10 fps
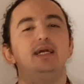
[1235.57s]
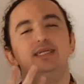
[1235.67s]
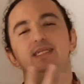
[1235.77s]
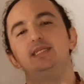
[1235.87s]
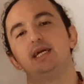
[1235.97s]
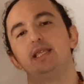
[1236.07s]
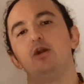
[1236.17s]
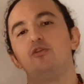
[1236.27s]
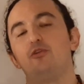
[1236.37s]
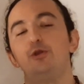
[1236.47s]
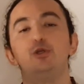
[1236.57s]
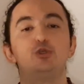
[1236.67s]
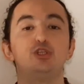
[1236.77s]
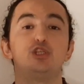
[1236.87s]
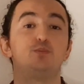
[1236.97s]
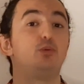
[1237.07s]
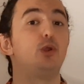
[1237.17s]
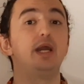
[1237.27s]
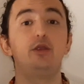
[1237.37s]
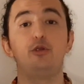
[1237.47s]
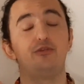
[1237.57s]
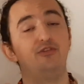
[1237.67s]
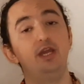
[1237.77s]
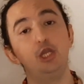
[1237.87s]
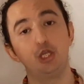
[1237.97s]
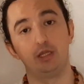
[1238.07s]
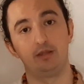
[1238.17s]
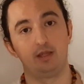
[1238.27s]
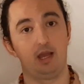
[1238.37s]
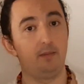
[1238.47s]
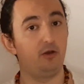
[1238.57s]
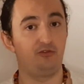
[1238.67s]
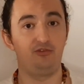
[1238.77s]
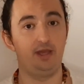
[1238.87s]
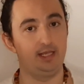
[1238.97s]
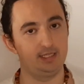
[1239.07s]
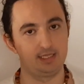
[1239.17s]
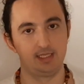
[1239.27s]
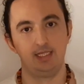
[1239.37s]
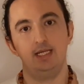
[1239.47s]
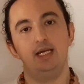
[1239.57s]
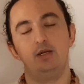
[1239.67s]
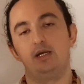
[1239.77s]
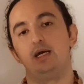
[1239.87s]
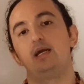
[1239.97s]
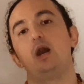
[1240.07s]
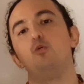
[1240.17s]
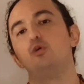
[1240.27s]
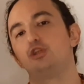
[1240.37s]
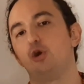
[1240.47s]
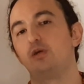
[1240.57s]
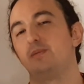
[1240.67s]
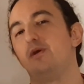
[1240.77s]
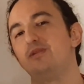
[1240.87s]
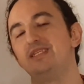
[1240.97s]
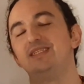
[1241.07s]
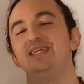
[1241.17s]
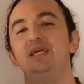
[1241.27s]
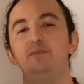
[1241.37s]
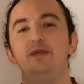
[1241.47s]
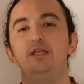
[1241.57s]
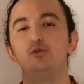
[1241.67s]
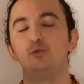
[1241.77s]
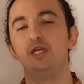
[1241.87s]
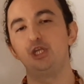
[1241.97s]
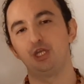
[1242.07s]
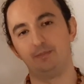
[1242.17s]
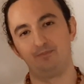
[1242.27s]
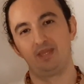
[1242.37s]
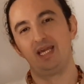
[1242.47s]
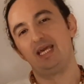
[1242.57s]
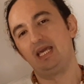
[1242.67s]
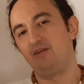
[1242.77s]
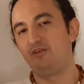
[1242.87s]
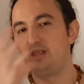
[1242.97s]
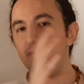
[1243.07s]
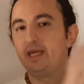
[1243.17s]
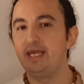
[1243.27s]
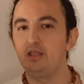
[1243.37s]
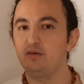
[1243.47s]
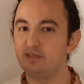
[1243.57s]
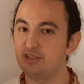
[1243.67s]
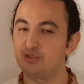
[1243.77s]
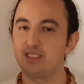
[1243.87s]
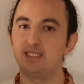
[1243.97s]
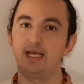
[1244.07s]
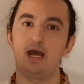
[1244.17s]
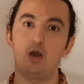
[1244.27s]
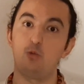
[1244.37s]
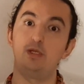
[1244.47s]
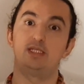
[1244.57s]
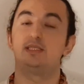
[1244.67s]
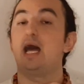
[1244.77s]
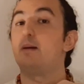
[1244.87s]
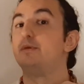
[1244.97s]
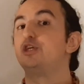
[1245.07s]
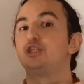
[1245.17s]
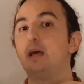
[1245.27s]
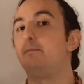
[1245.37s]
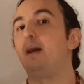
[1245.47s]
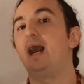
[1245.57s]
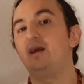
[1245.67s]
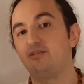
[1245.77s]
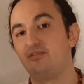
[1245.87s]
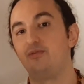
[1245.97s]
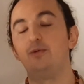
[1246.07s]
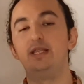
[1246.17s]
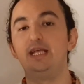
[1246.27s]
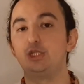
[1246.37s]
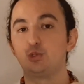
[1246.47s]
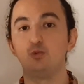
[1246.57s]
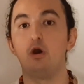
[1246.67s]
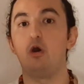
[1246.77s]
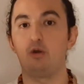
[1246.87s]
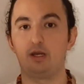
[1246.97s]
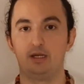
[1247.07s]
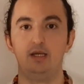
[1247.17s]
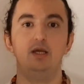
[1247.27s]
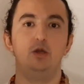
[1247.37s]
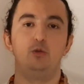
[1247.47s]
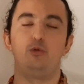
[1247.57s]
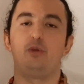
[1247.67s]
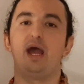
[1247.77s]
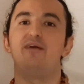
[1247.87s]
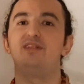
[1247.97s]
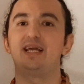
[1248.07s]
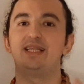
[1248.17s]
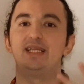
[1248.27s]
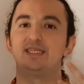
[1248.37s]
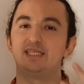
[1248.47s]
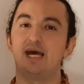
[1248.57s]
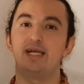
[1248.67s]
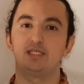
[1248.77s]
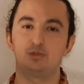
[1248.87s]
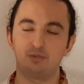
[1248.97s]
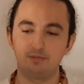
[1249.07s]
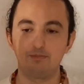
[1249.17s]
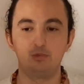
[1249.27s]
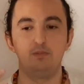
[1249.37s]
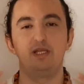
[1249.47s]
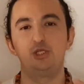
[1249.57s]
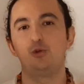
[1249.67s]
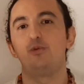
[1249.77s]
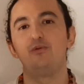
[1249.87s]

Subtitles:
is a now for you to spread your vision about things. Kawuq talks about this deep intuition. If in the beginning of the Trecena we established the path we need to walk, we were having like the sights to make sure